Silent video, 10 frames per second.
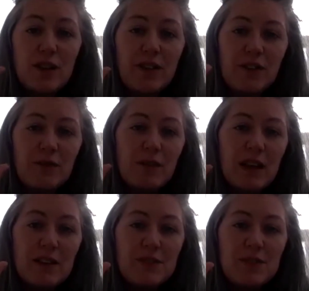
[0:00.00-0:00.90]
that the
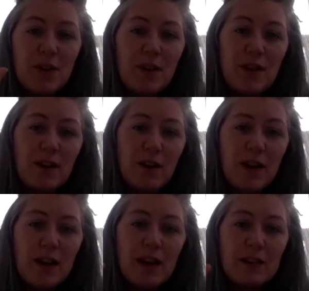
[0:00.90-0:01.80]
reliefs are that are
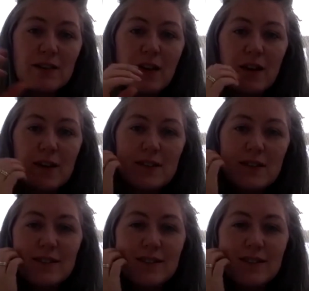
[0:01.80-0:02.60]
that hand size?